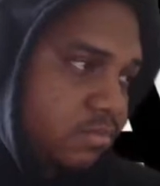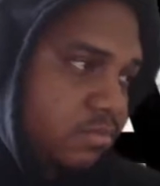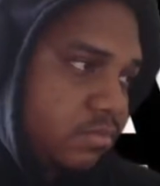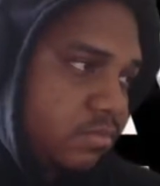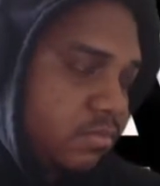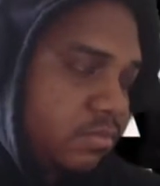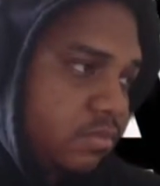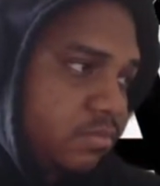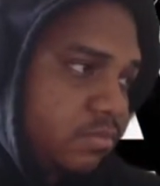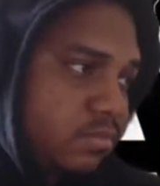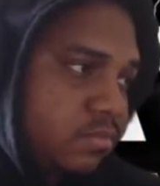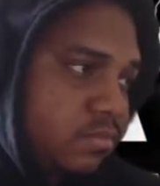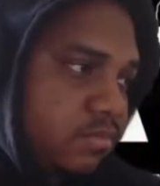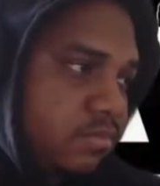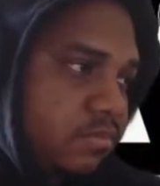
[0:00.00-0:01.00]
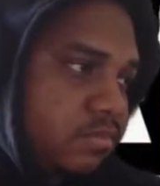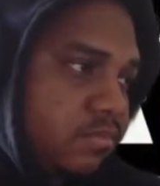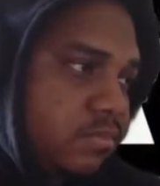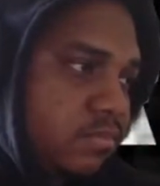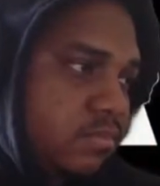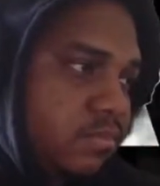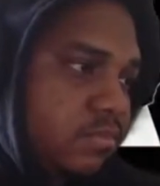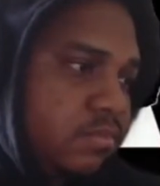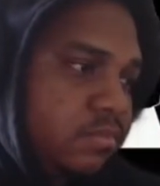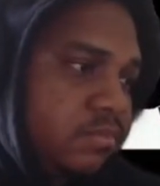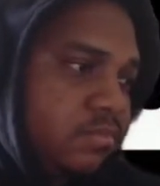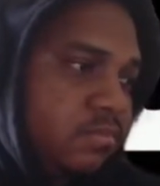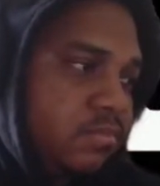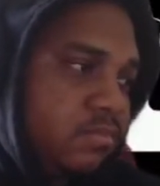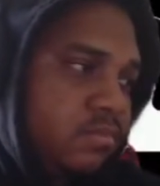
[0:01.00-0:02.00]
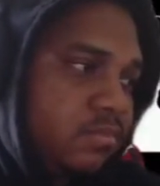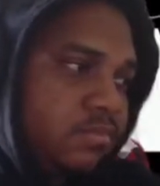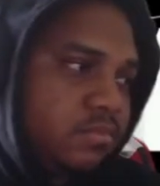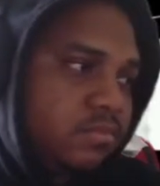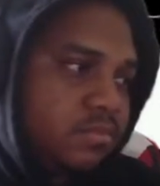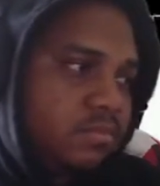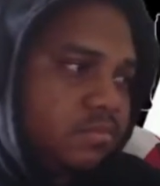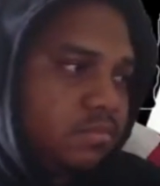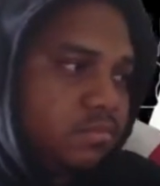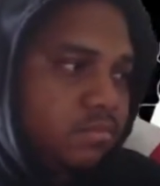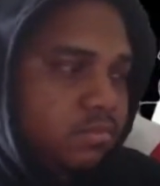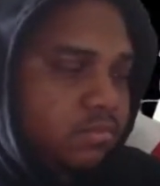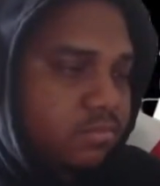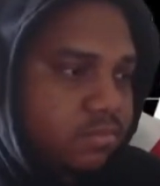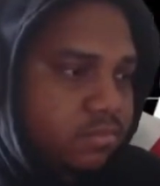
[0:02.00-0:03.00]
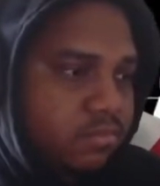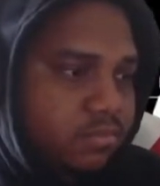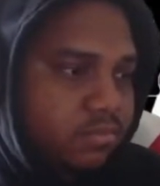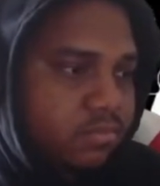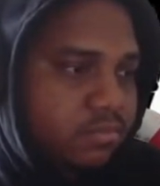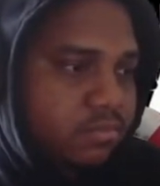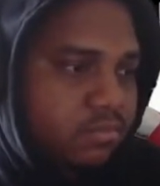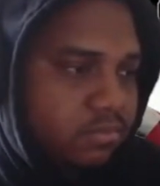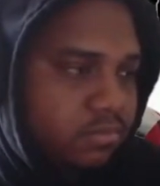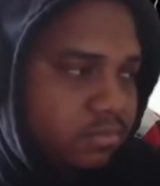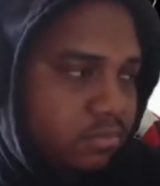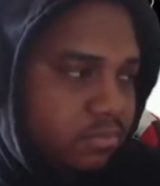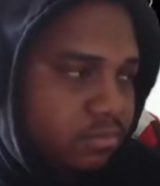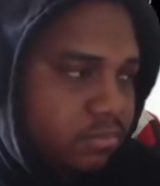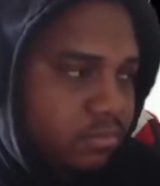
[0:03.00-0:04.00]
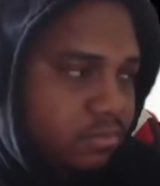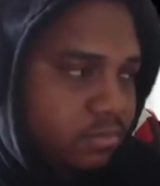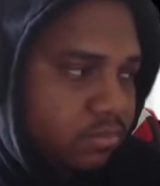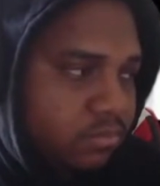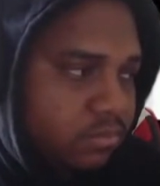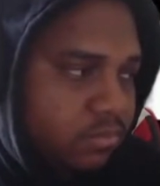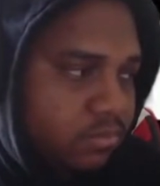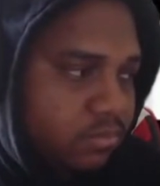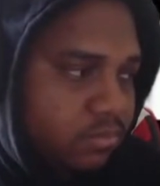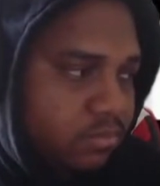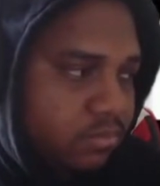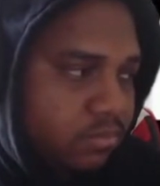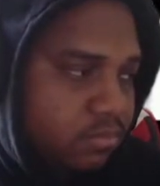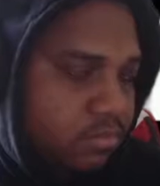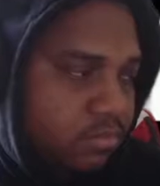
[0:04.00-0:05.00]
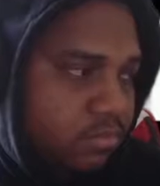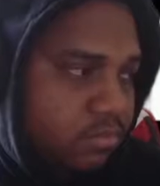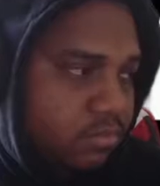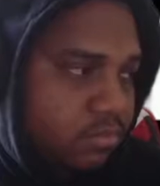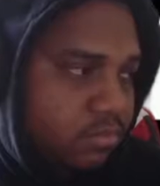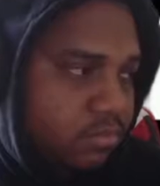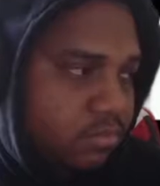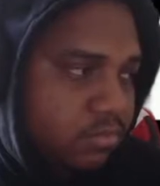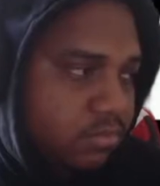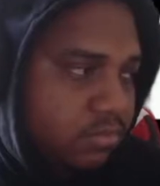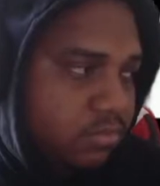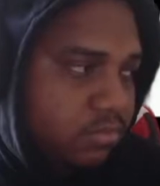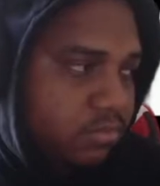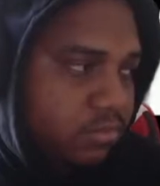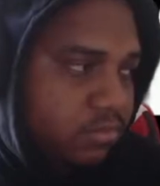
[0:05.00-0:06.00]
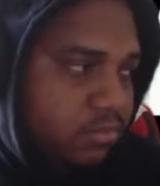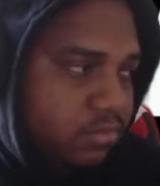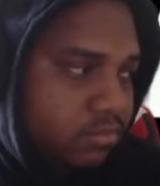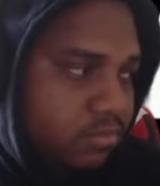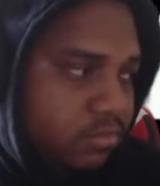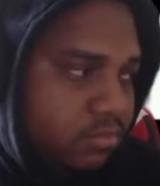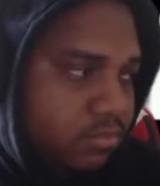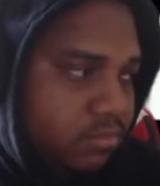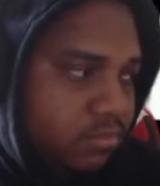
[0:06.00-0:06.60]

The person shown says nothing.